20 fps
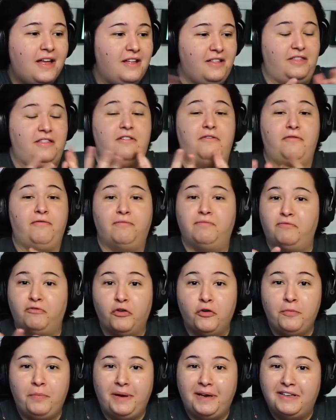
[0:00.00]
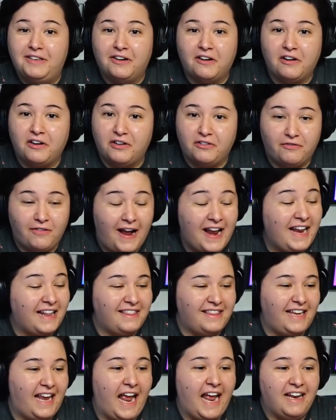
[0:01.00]
the ruby turned red at
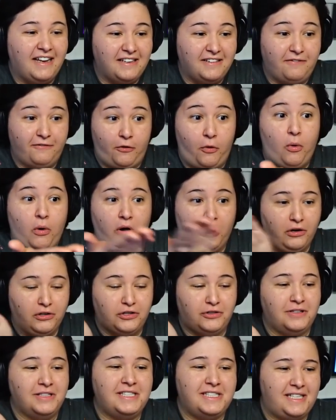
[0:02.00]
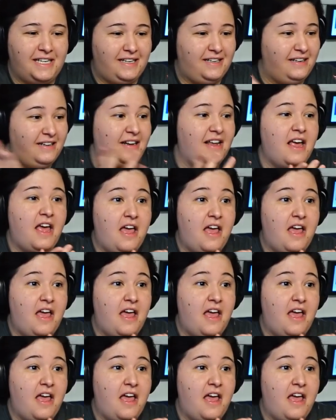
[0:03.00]
the end for Tristan